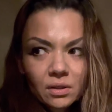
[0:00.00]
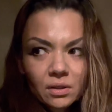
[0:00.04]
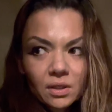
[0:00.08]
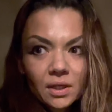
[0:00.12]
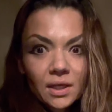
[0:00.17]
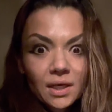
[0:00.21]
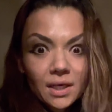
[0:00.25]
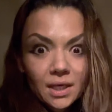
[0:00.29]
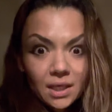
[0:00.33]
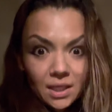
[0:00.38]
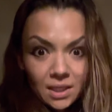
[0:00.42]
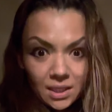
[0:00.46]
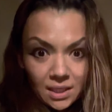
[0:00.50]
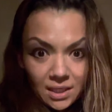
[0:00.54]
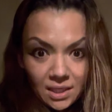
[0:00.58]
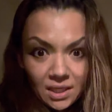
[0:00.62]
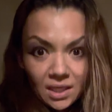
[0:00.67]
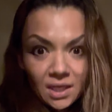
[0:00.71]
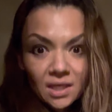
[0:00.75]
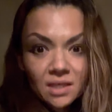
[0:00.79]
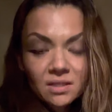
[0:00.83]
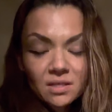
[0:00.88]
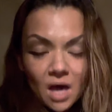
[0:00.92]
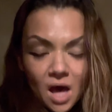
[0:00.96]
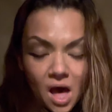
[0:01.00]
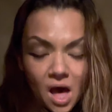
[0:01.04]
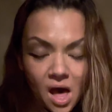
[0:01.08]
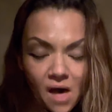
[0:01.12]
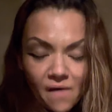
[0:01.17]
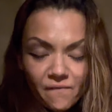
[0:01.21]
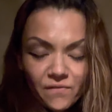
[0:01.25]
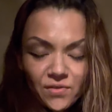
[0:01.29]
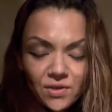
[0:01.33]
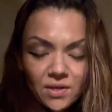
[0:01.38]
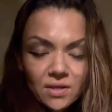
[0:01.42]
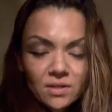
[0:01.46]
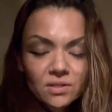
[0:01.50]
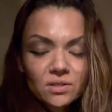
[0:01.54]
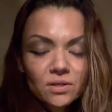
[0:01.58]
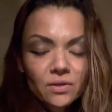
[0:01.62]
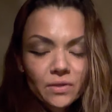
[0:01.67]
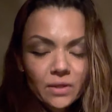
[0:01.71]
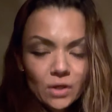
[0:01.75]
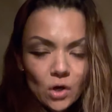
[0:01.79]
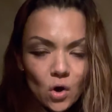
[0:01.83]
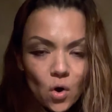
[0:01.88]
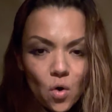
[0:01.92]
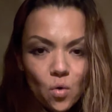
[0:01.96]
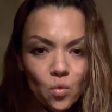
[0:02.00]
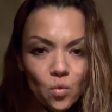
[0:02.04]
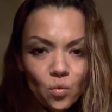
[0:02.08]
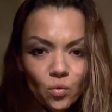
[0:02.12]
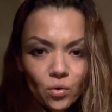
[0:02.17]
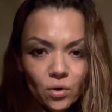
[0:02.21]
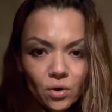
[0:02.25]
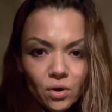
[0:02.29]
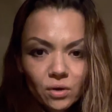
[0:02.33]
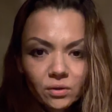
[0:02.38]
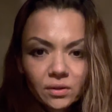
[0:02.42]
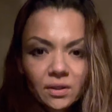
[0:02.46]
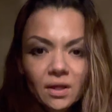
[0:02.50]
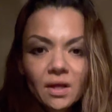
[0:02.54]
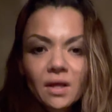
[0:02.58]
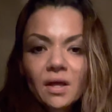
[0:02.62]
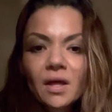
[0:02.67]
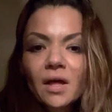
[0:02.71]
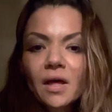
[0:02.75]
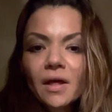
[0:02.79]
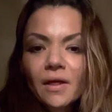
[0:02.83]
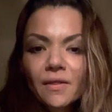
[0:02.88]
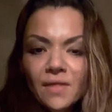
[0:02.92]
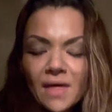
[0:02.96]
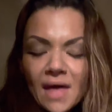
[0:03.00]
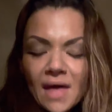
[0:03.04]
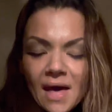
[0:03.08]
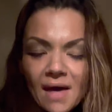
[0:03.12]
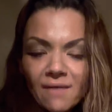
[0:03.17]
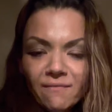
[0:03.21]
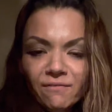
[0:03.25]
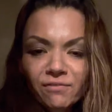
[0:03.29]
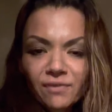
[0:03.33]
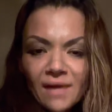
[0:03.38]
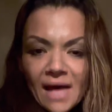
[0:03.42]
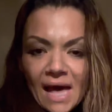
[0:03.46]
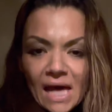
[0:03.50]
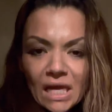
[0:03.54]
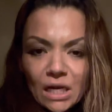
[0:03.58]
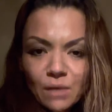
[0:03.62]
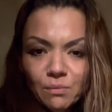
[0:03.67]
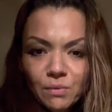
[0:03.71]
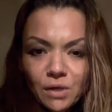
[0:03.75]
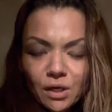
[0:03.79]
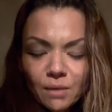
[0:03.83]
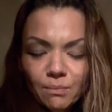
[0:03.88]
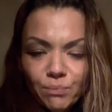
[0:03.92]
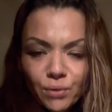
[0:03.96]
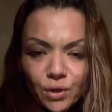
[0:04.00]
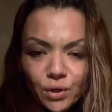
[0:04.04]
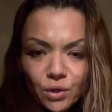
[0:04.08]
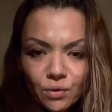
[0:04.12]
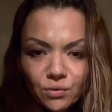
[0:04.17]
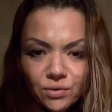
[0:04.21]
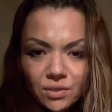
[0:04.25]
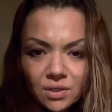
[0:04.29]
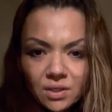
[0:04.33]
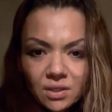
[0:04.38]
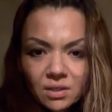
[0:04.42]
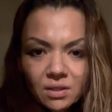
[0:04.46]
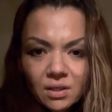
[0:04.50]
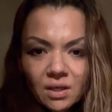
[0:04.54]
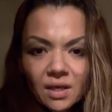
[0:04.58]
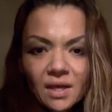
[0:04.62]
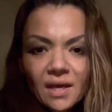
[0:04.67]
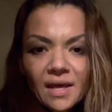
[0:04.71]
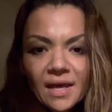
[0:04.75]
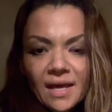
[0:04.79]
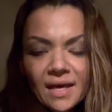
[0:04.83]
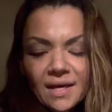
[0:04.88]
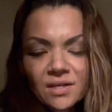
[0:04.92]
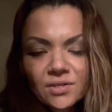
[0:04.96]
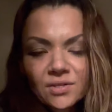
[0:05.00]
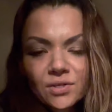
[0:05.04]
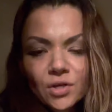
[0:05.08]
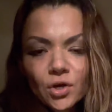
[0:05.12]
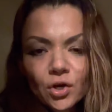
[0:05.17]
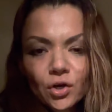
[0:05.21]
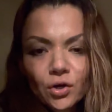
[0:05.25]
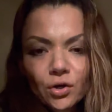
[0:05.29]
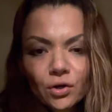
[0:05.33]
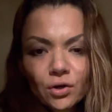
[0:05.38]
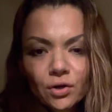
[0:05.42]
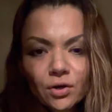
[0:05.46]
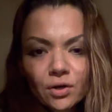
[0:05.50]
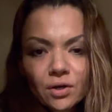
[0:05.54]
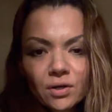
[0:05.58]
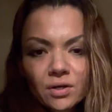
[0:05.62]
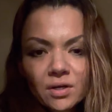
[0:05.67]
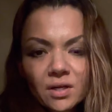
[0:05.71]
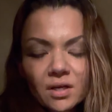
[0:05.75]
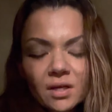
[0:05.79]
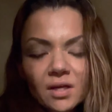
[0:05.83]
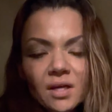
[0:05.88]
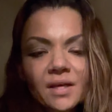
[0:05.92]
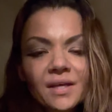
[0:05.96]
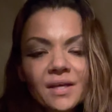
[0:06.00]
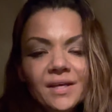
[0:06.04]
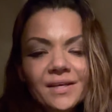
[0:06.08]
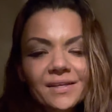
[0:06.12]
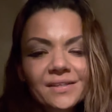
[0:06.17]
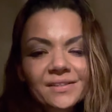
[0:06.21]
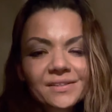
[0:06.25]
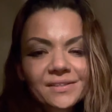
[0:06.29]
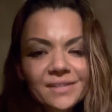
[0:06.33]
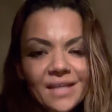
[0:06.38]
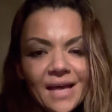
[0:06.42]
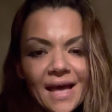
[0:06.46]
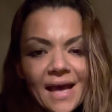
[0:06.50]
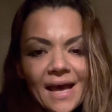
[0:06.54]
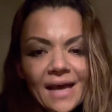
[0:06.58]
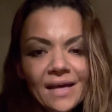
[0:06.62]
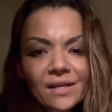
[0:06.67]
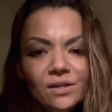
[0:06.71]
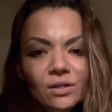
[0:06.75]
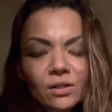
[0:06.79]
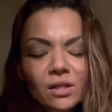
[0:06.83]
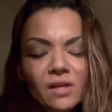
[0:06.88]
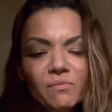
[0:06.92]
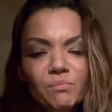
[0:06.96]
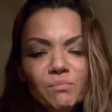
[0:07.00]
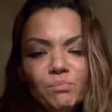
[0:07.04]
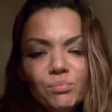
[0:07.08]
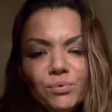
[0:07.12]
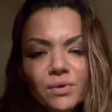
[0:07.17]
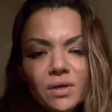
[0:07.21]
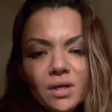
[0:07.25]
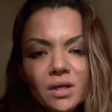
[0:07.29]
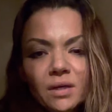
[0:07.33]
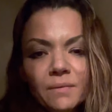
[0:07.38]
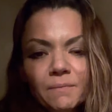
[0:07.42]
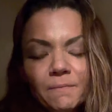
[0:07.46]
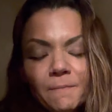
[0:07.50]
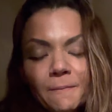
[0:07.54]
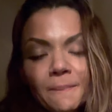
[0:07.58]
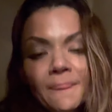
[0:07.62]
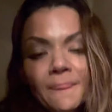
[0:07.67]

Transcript: It is obvious to the whole world that Vladimir Putin has earned his title of being